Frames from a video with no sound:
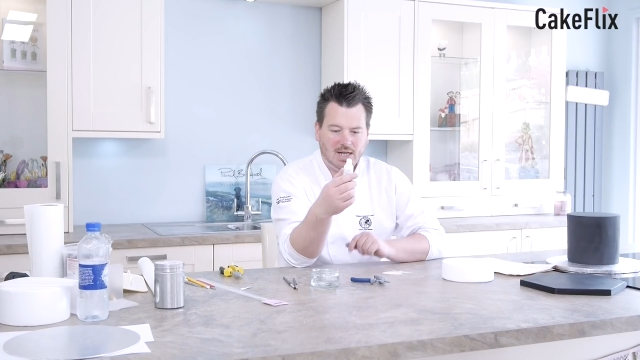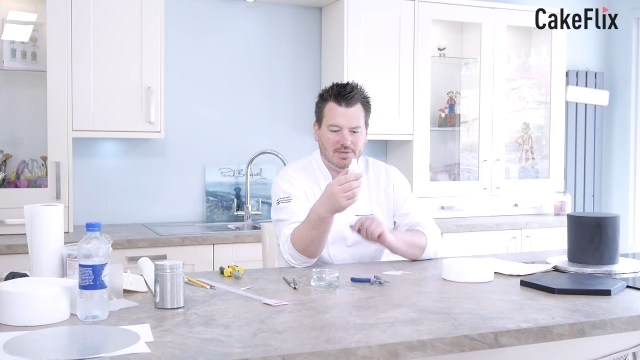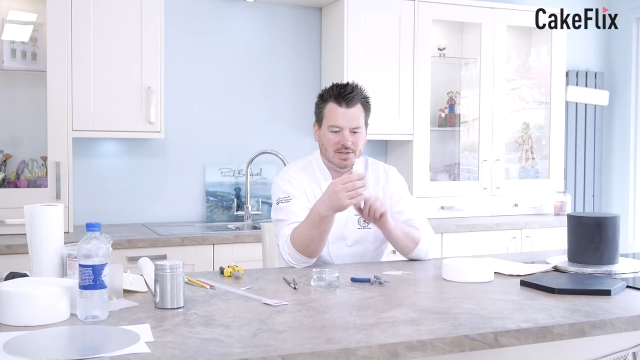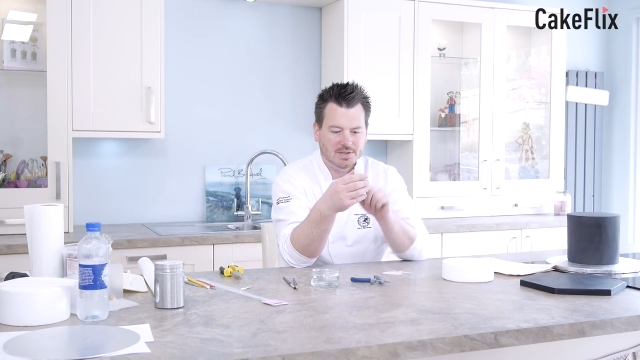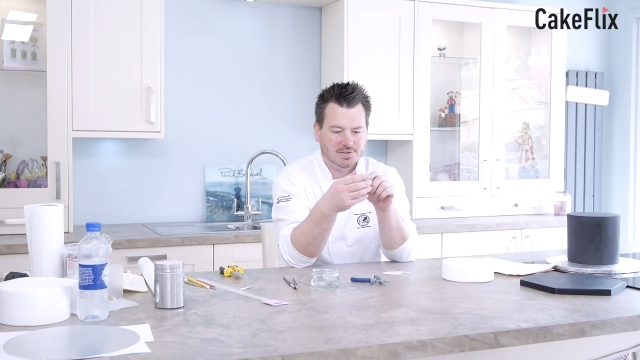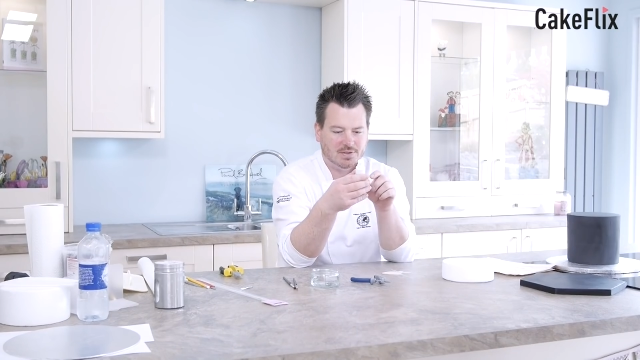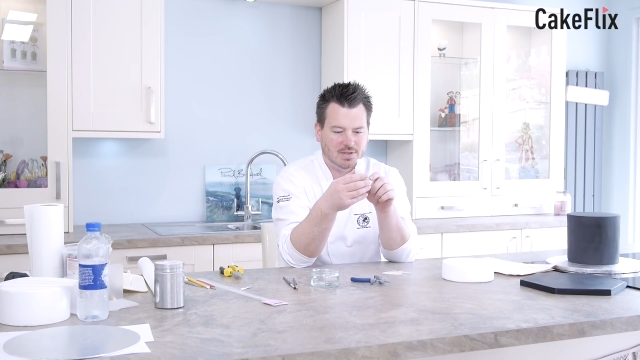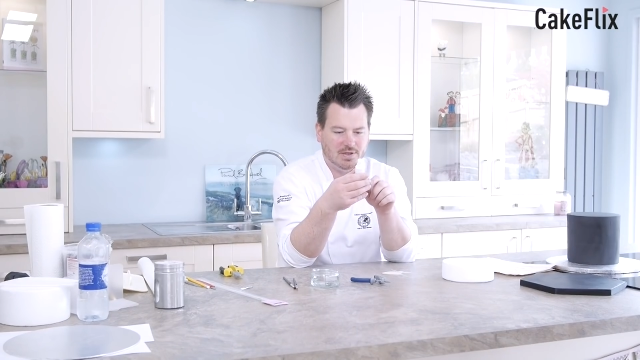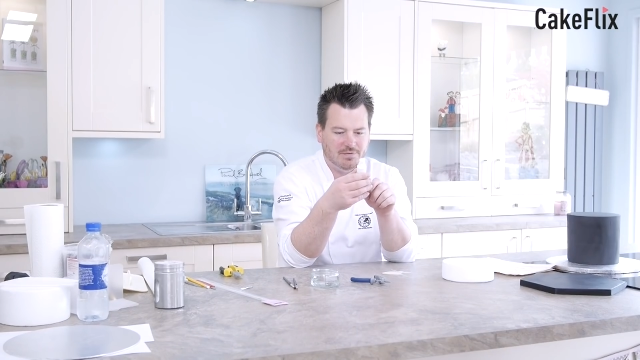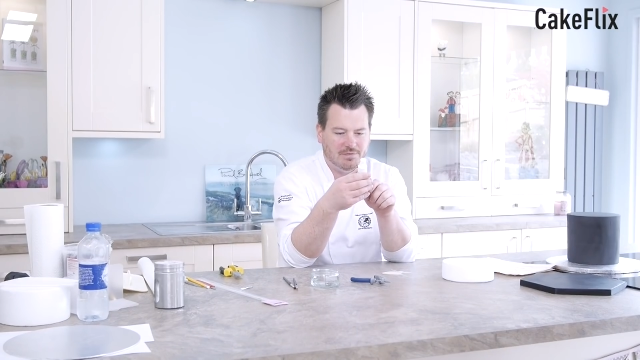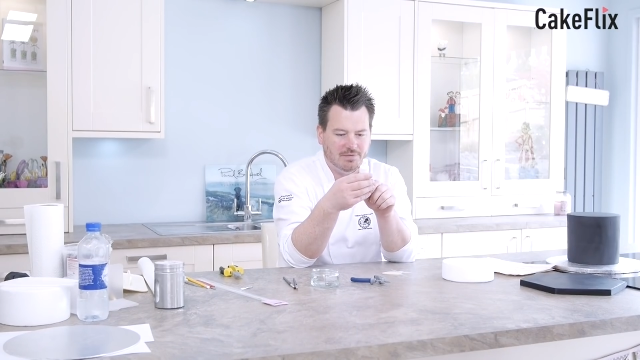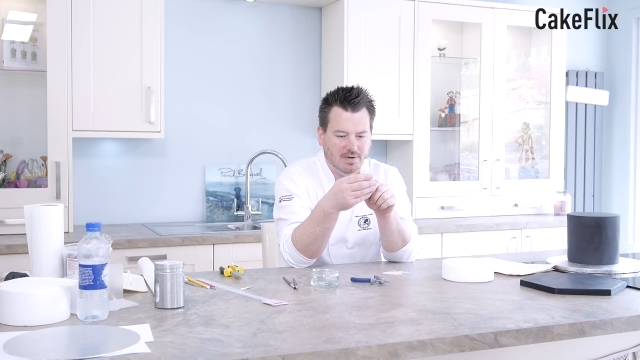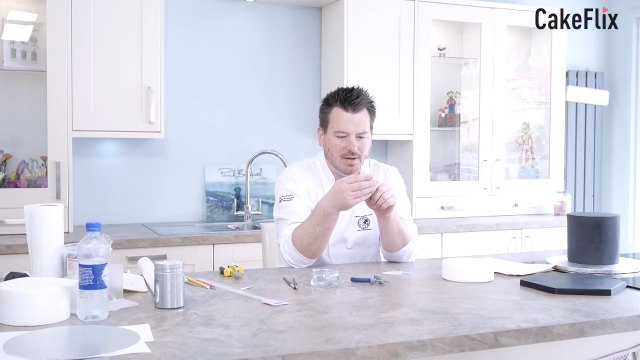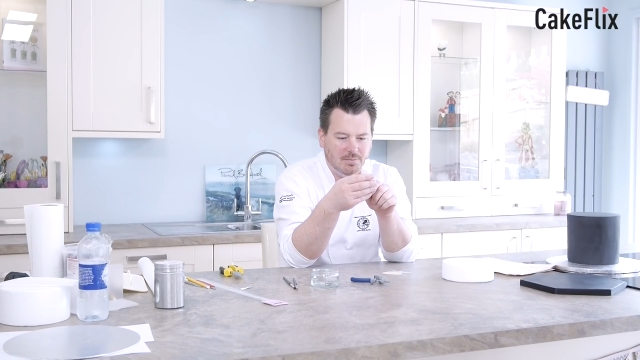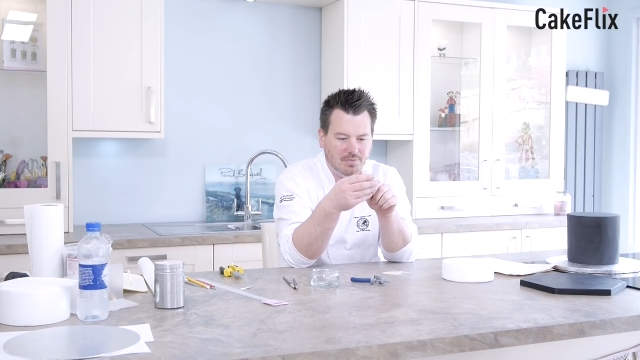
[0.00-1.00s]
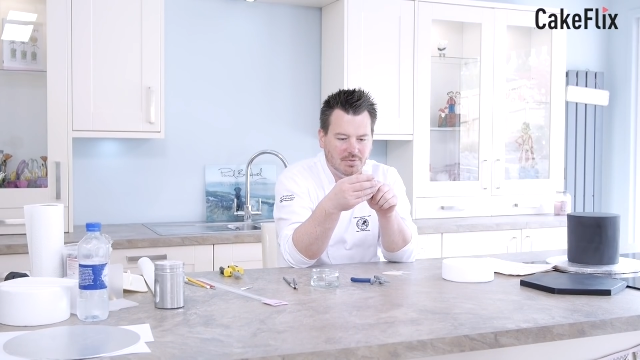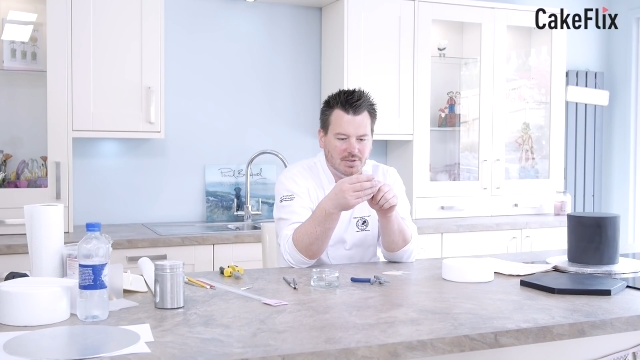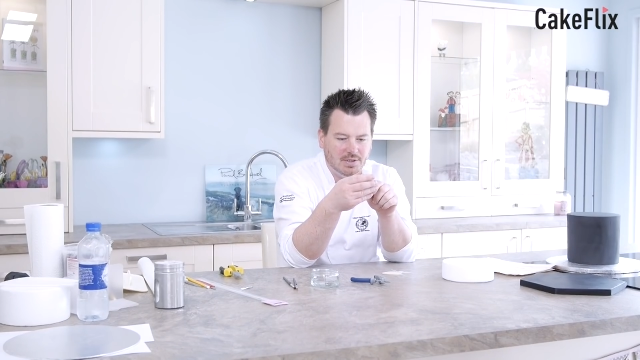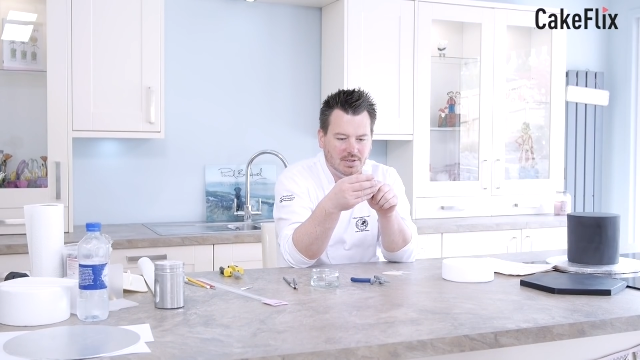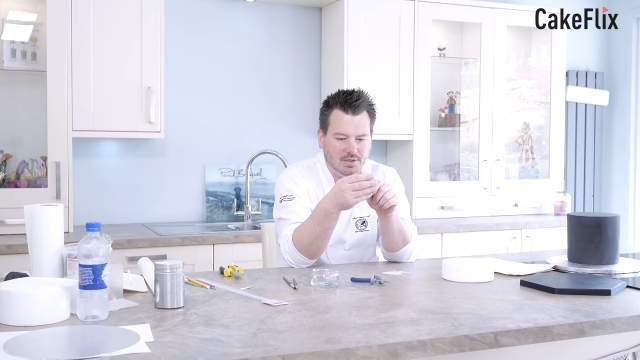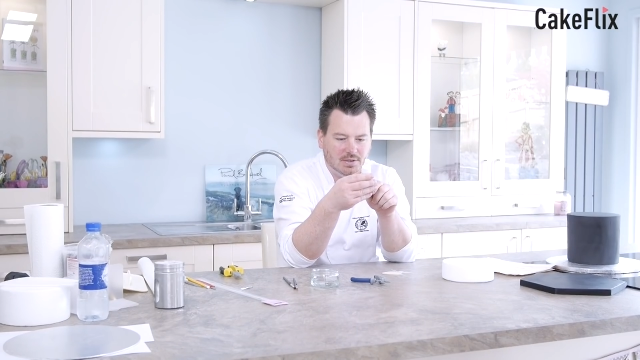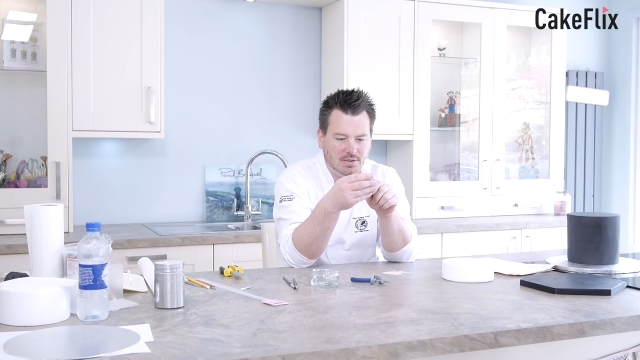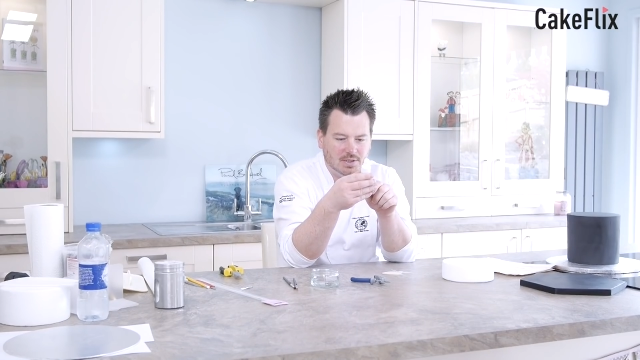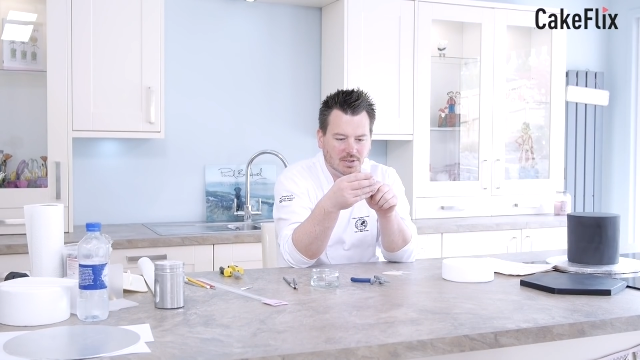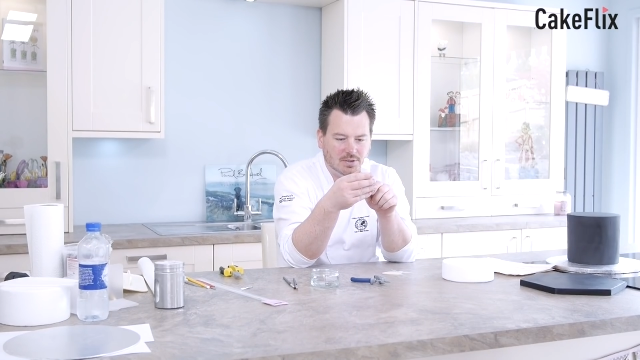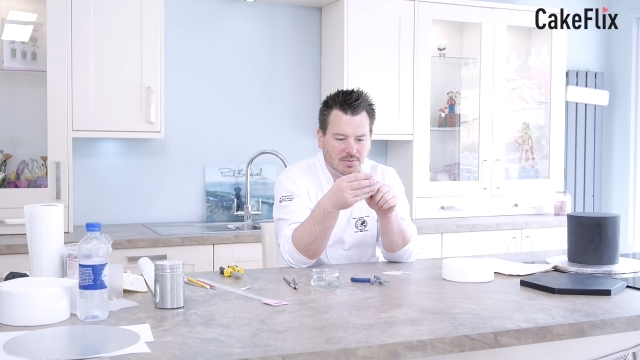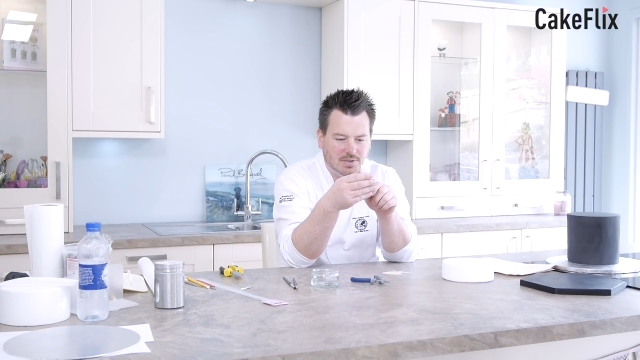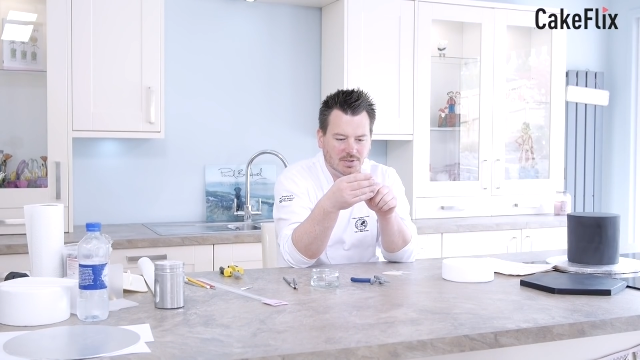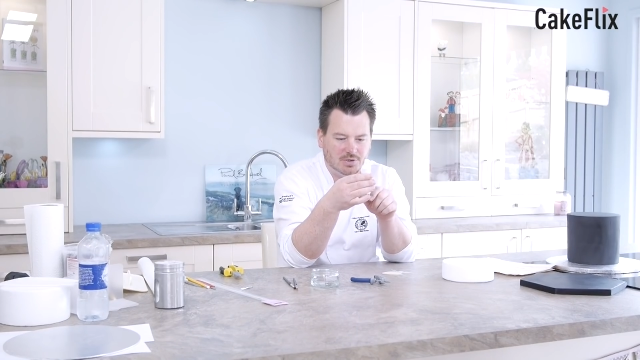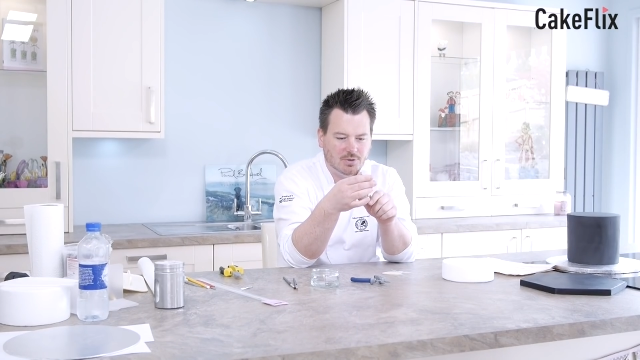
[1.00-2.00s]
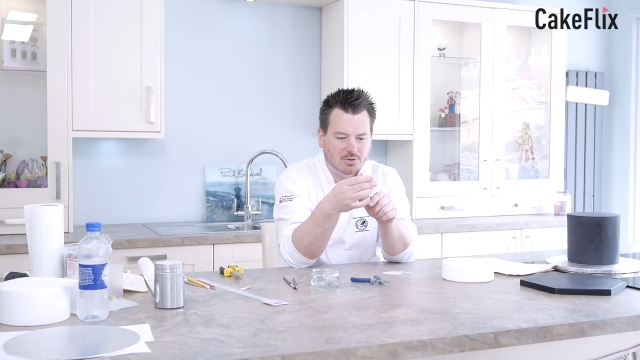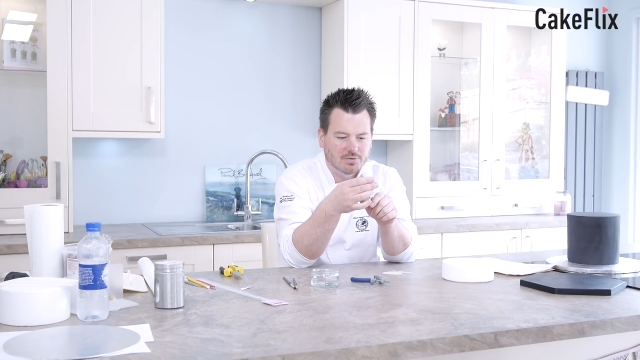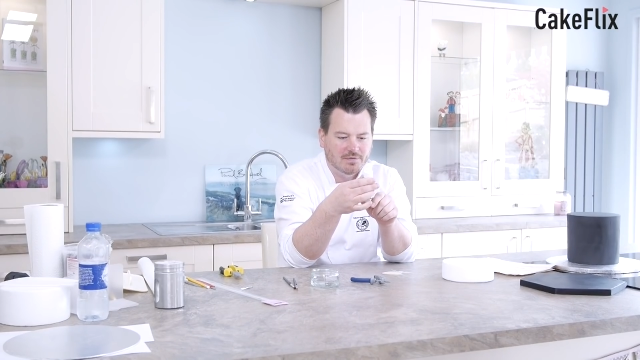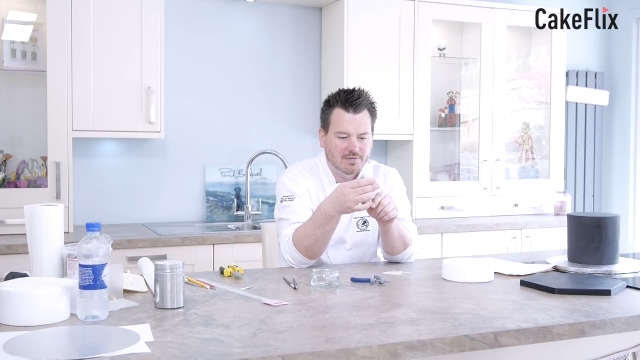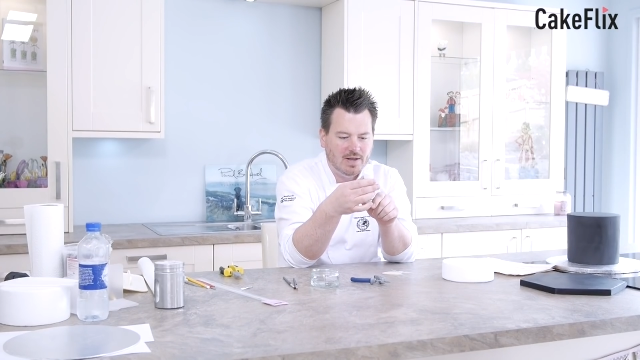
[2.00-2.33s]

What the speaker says: and this Fabry liquid. It's called